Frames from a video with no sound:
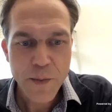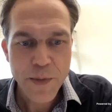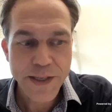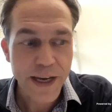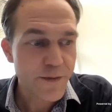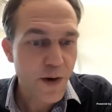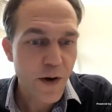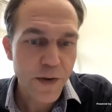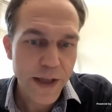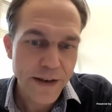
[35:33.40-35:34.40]
But second of
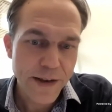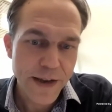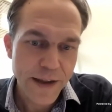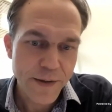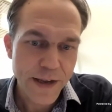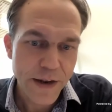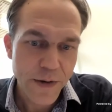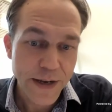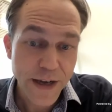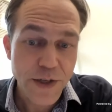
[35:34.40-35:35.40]
all, in in you
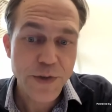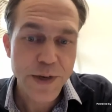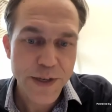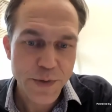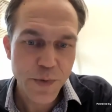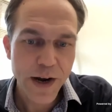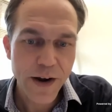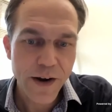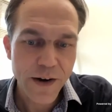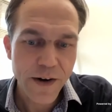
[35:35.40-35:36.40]
know in countries
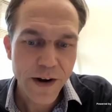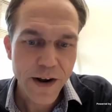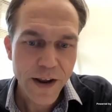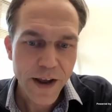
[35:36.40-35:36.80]
where